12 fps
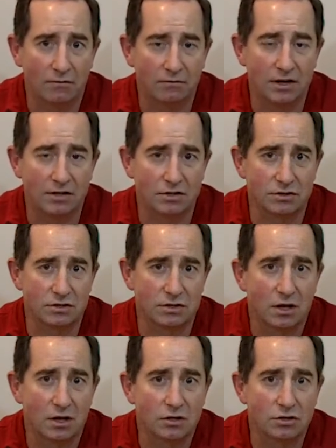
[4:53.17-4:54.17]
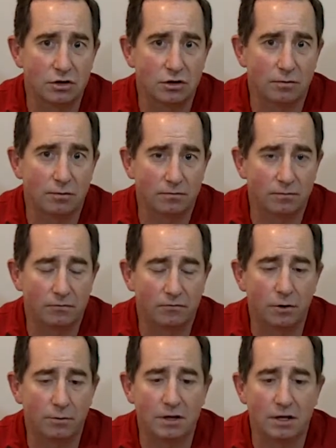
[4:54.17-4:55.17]
vessels. So your
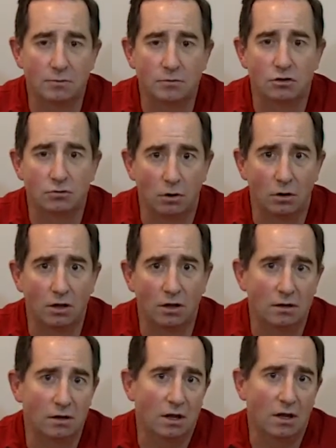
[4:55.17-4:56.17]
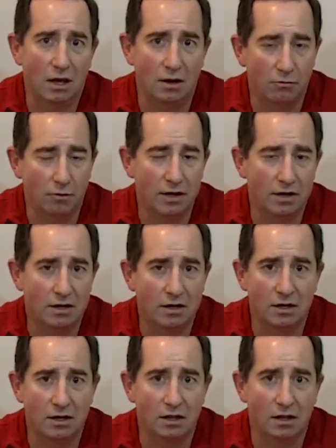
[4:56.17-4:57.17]
foot becomes swollen and reddened
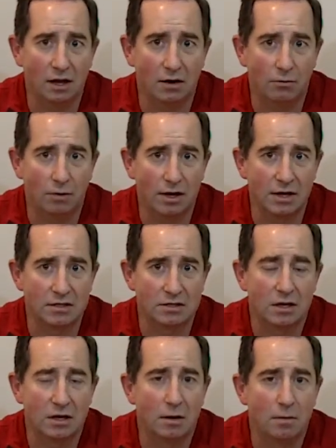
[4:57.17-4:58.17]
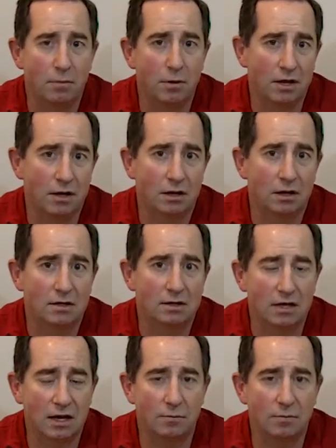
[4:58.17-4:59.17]
in a lot of ways. But
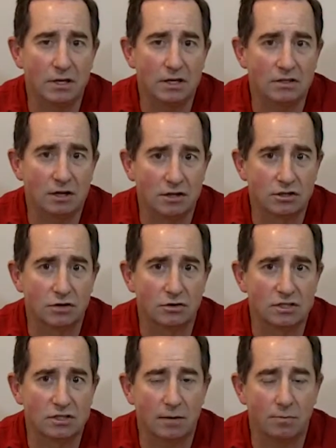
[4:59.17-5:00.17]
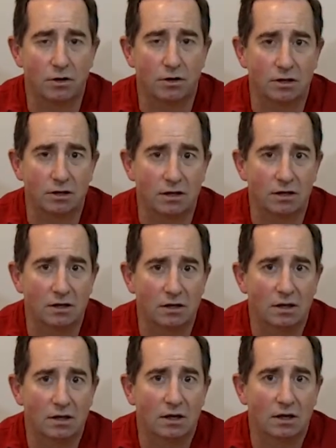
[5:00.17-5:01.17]
diabetes also separately
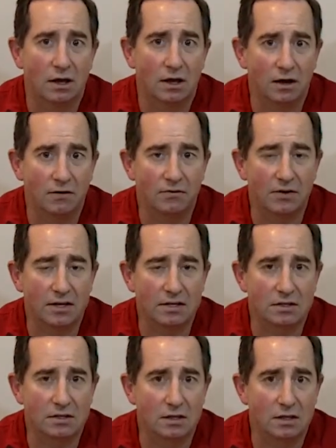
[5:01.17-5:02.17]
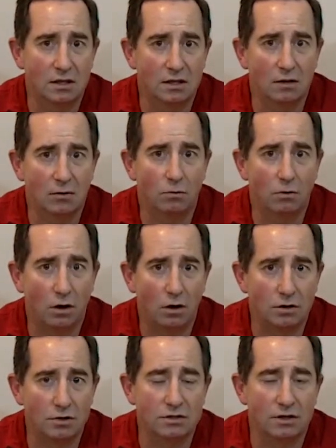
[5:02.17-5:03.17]
affects the
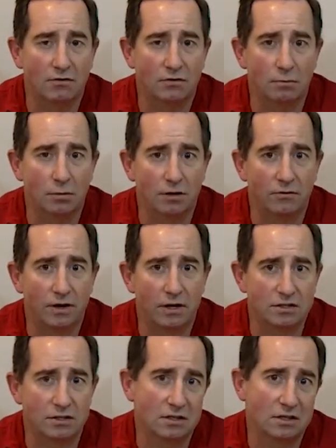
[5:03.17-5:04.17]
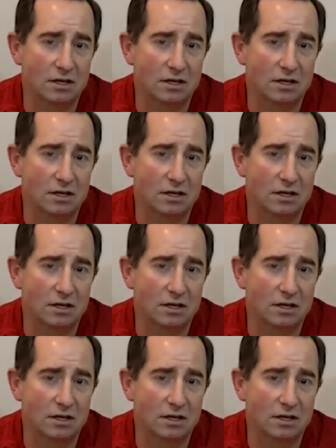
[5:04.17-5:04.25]
walls of your blood vessels,